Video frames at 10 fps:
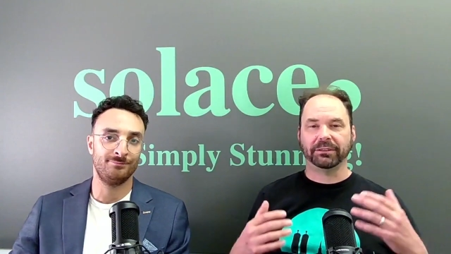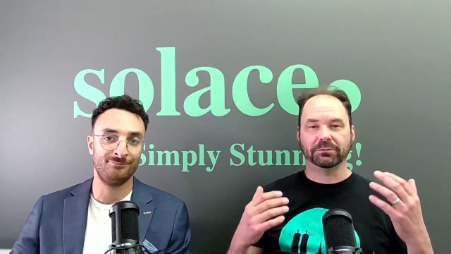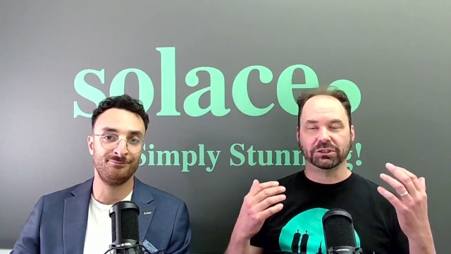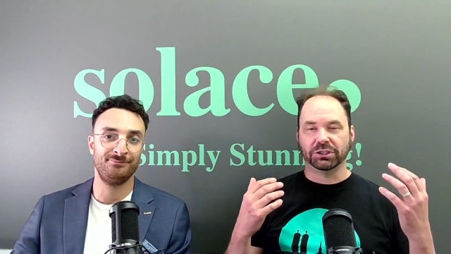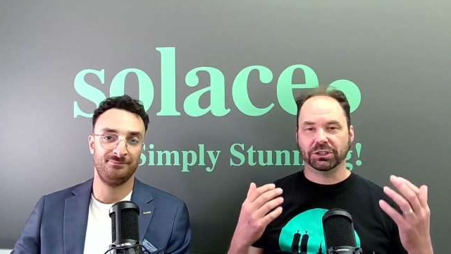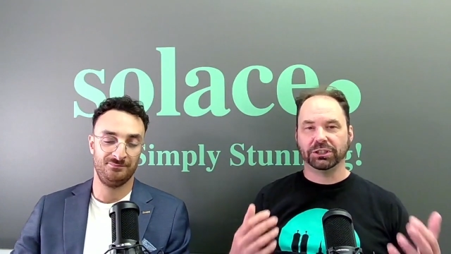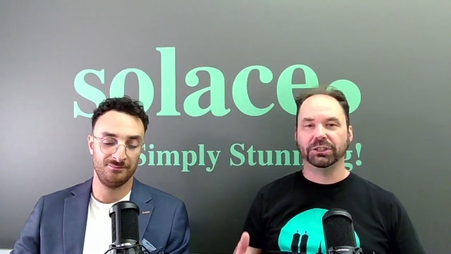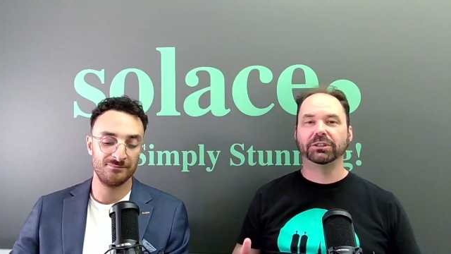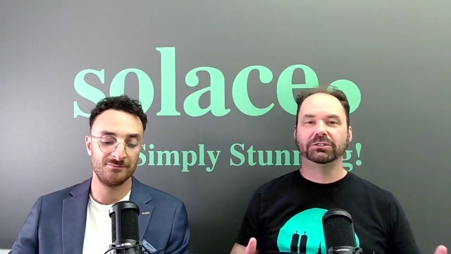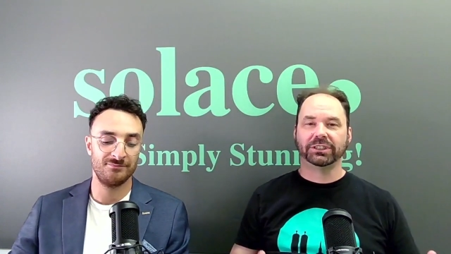Speaker 1: It was mm-hmm.
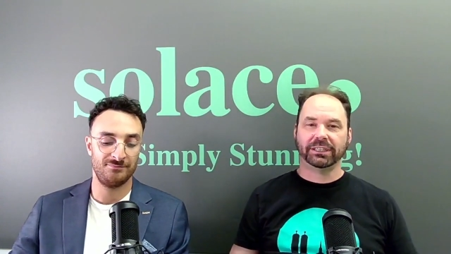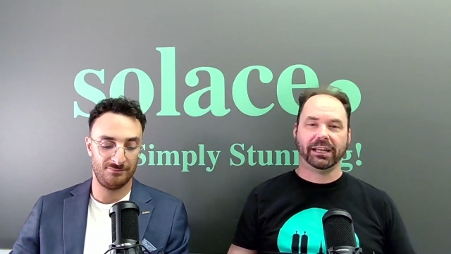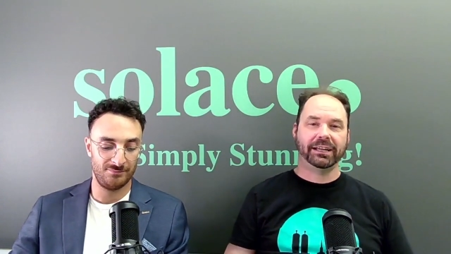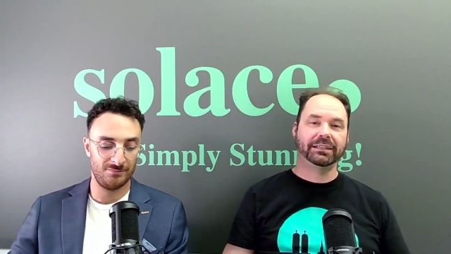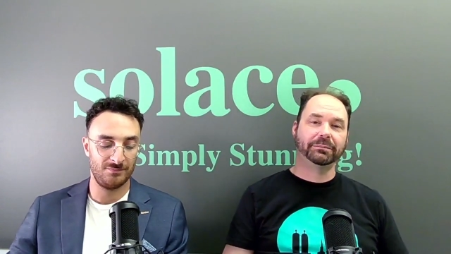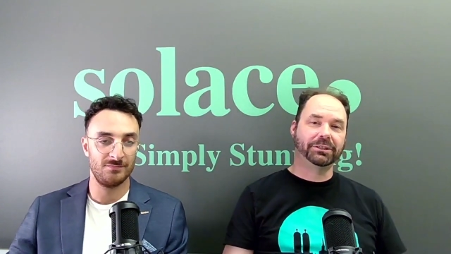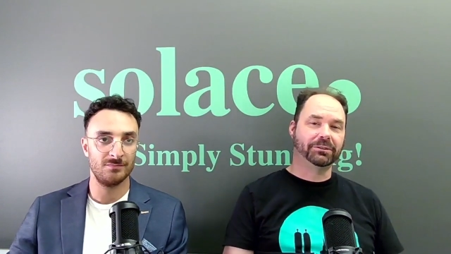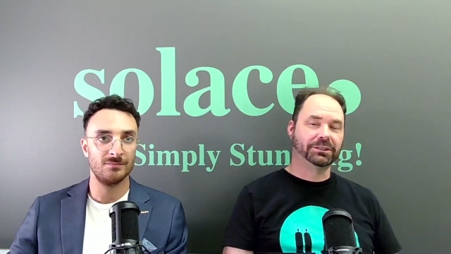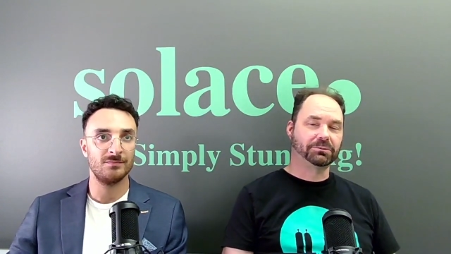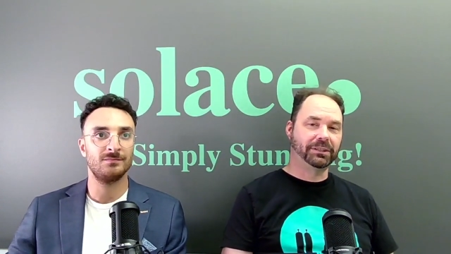huge at
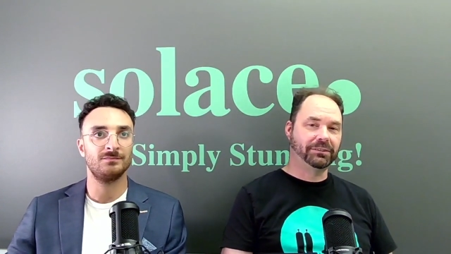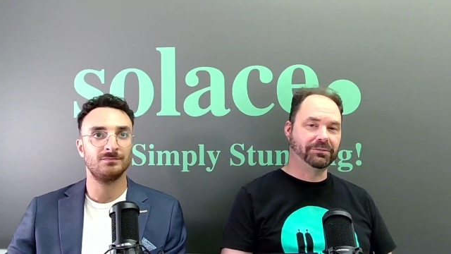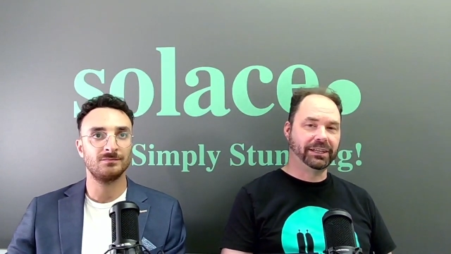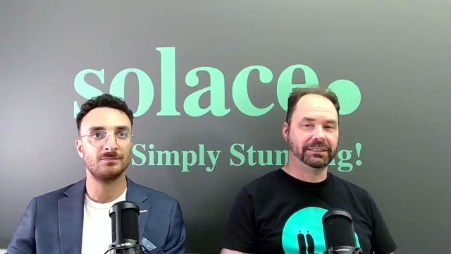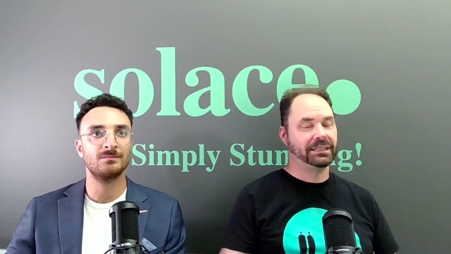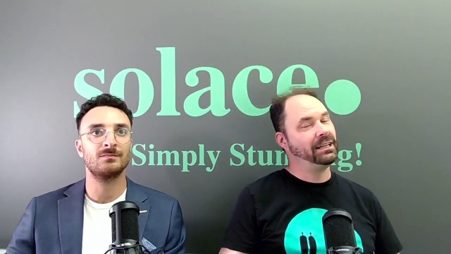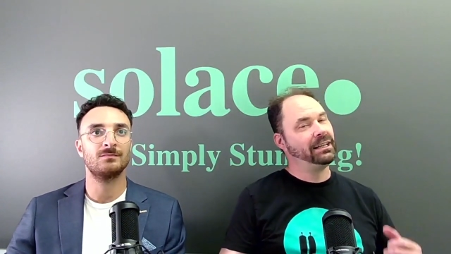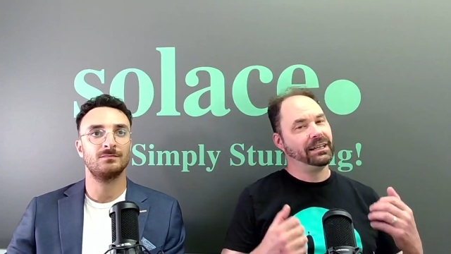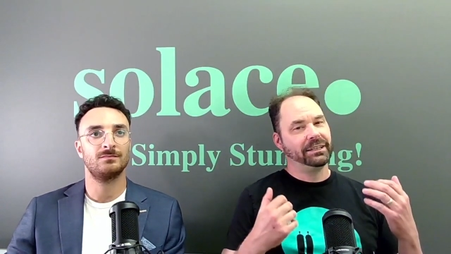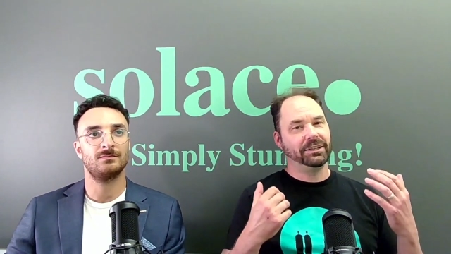AWS reInvent,
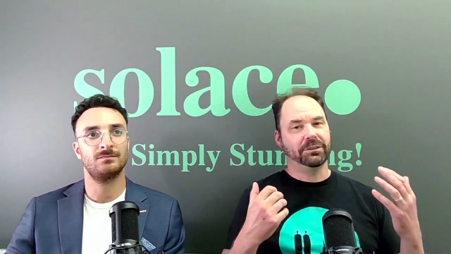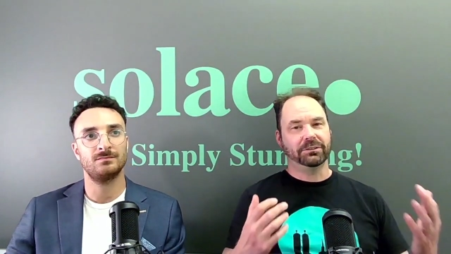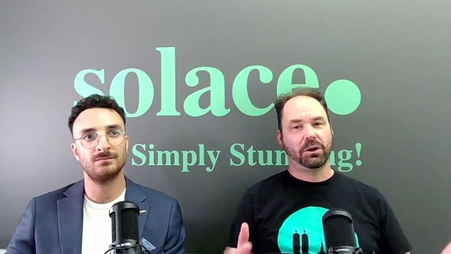you know,